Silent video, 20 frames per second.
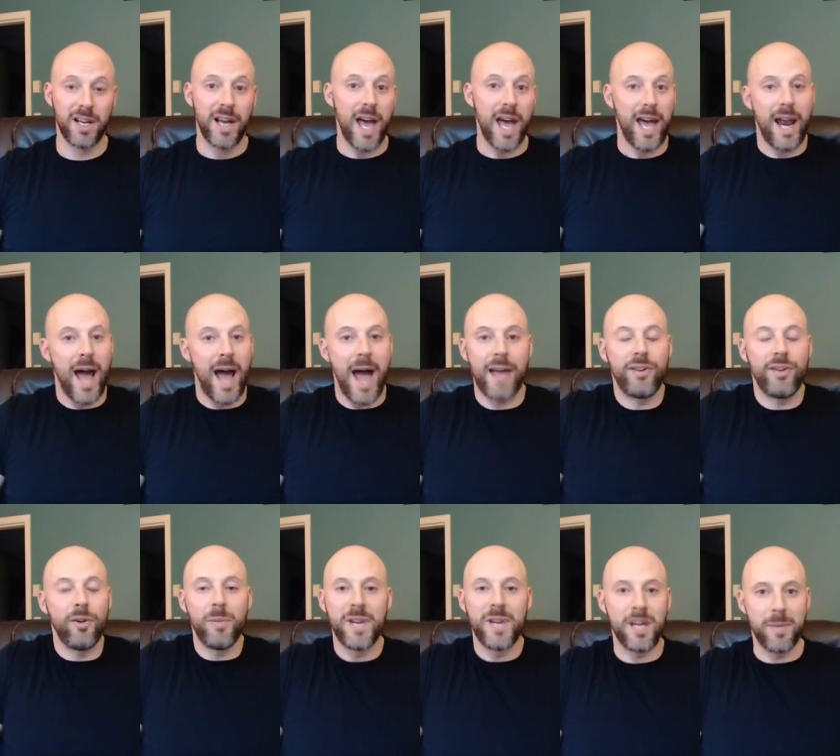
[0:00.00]
And I
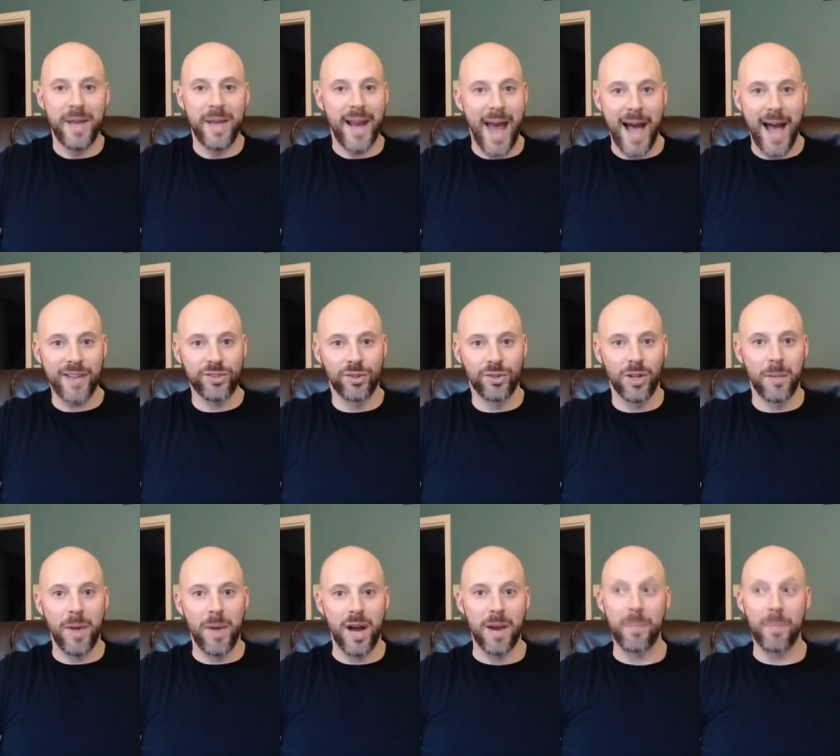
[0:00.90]
don't mean to be an asshole
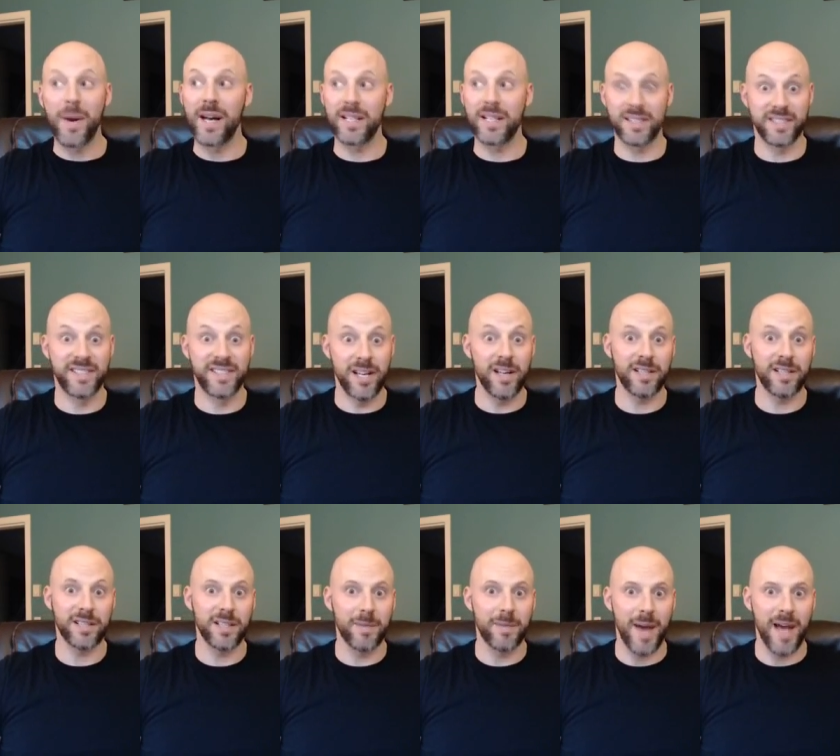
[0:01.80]
about it, but
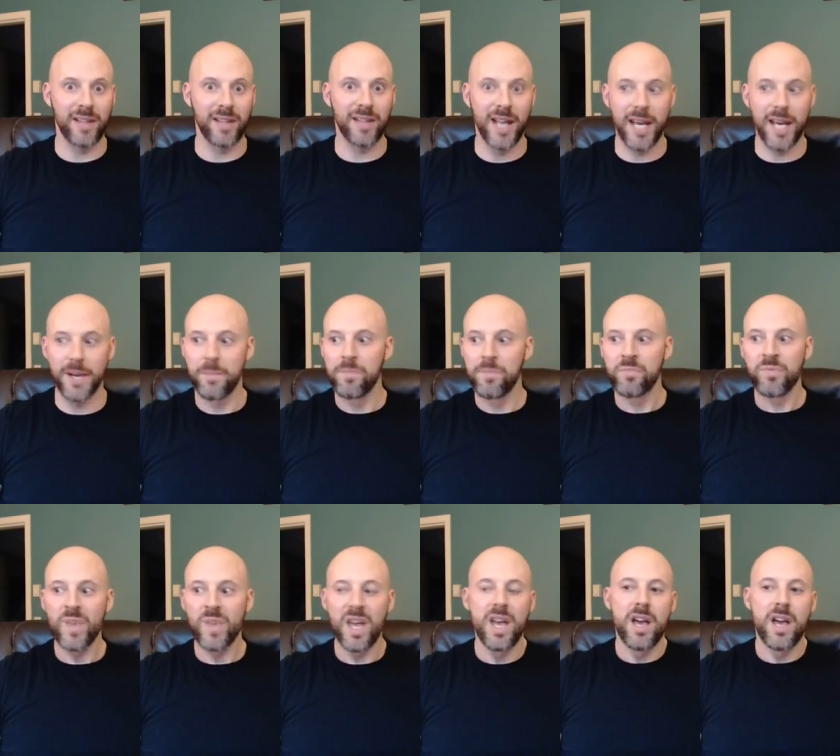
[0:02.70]
seriously, man, like
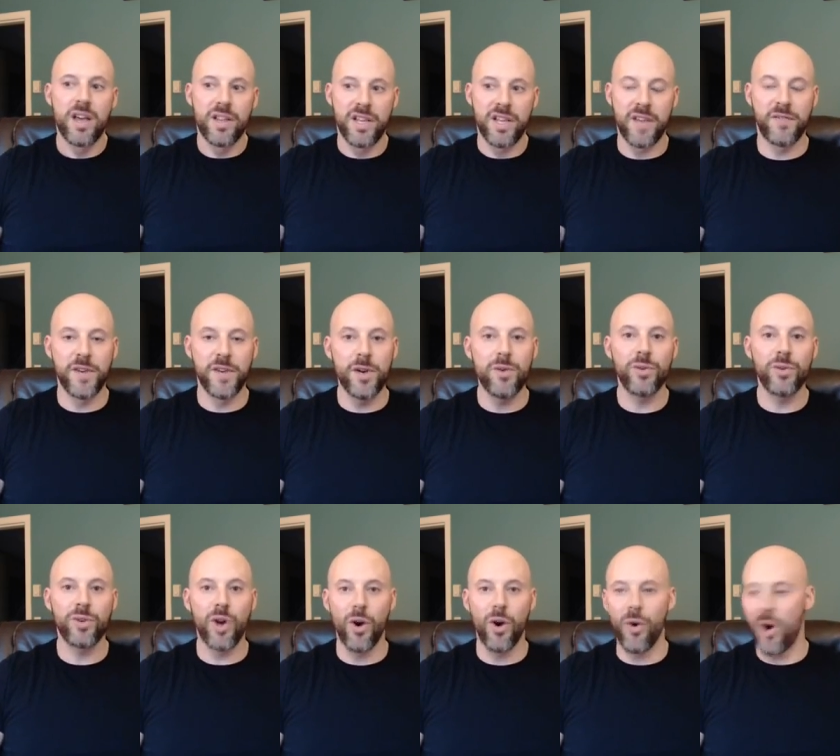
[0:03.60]
if you
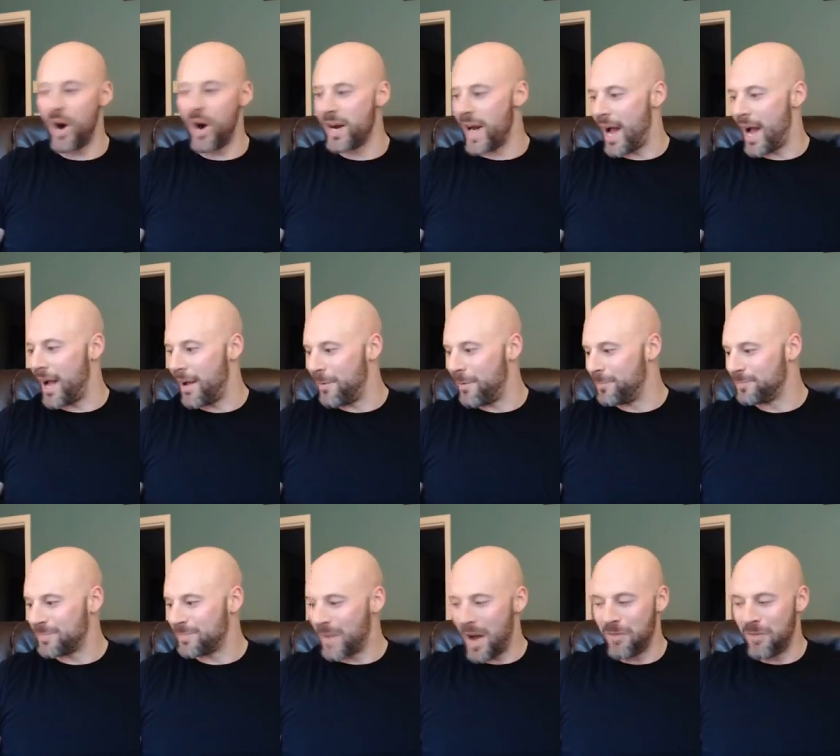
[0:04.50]
go on,
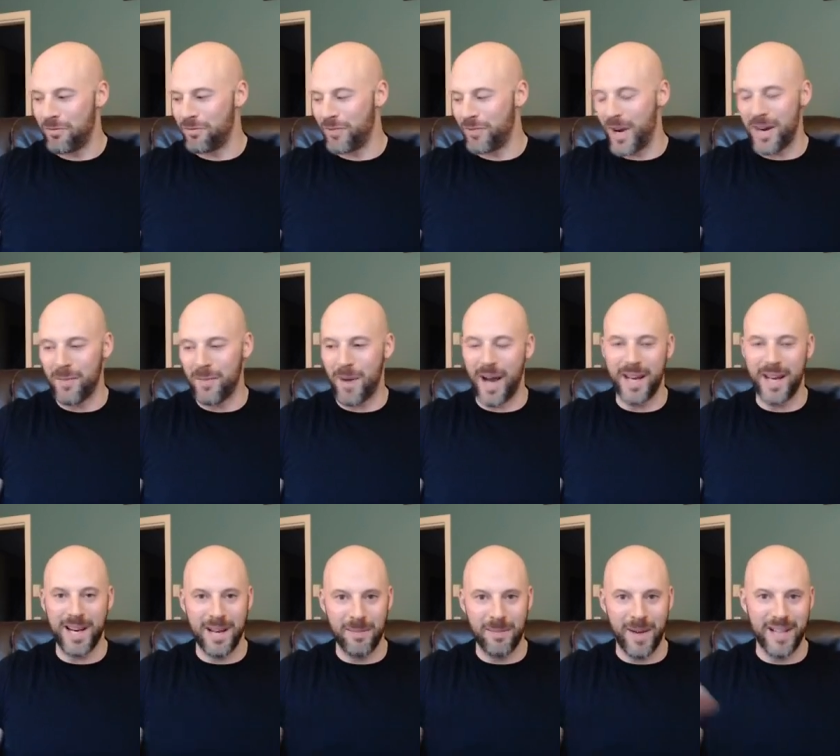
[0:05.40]
a friend of
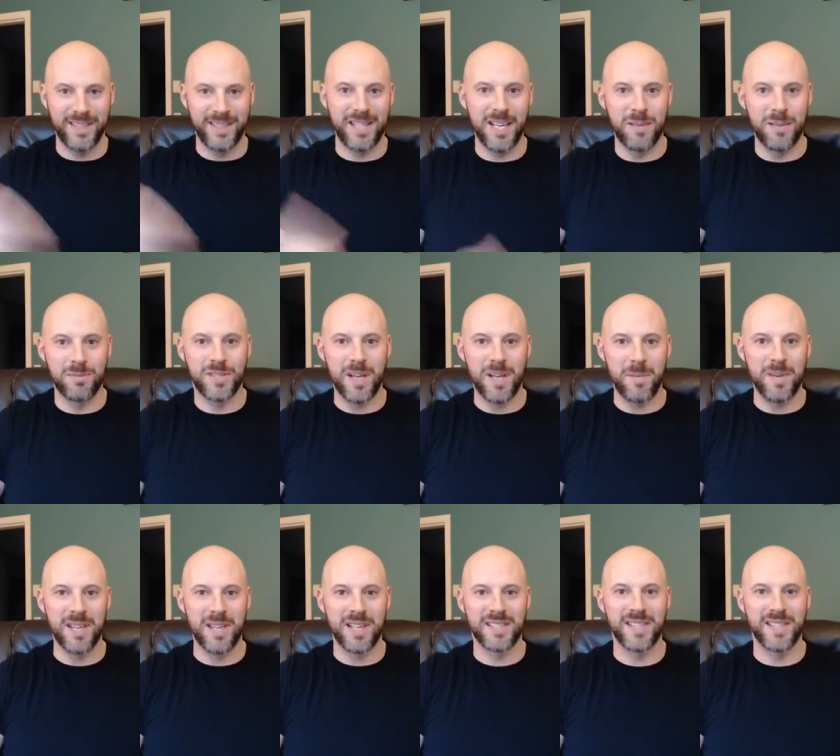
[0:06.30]
mine in my team sent
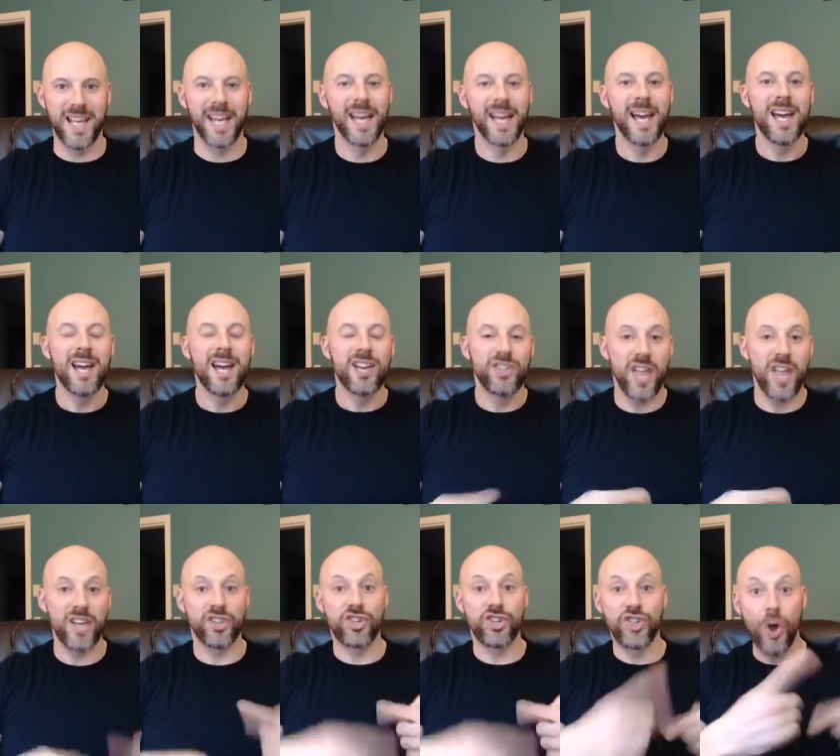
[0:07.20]
me this thing
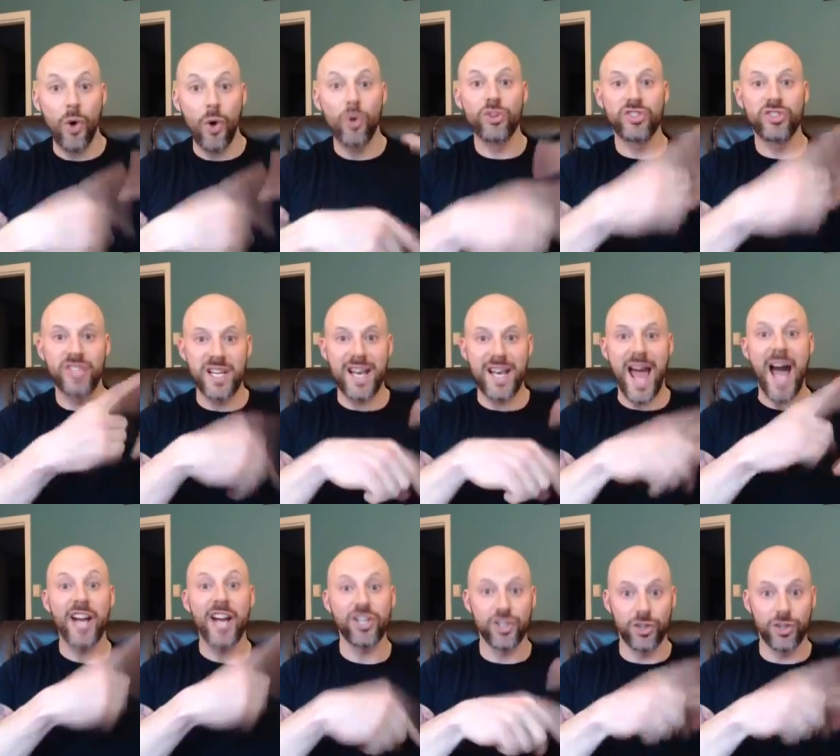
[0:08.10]
that shows the
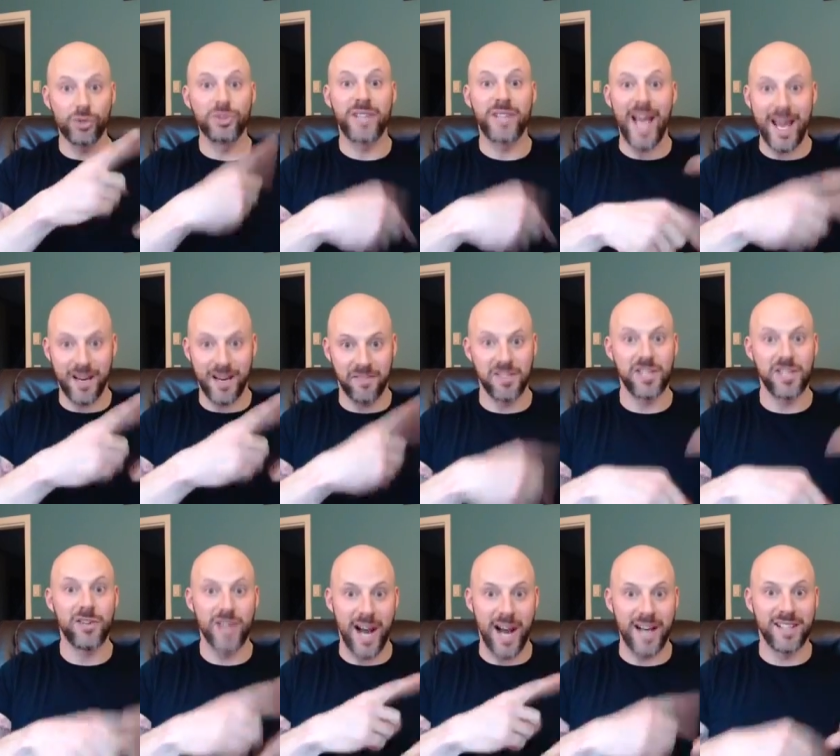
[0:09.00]
national debt of the
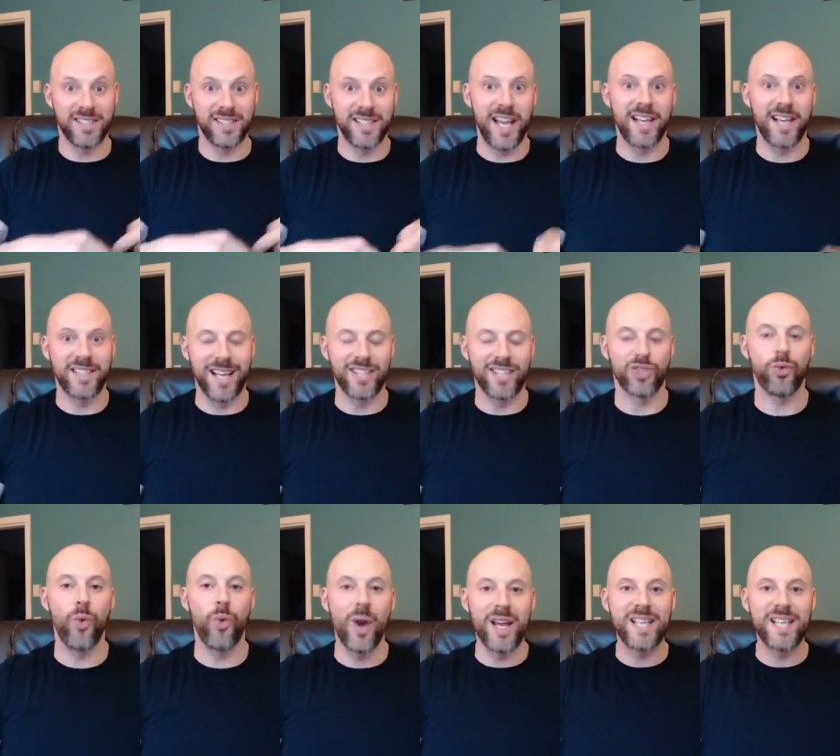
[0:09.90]
United States at
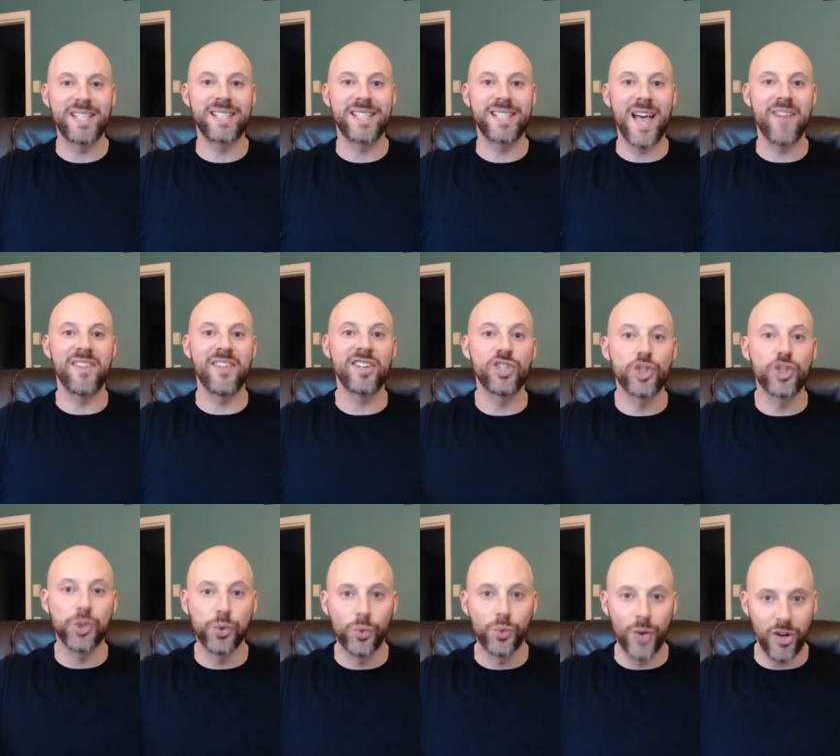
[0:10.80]
$27
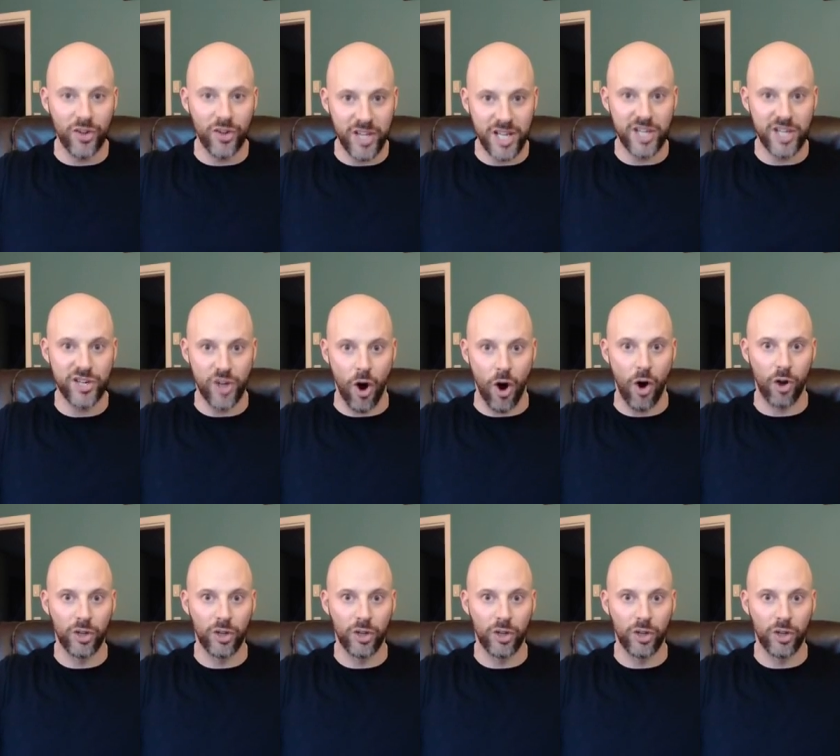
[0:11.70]
trillion.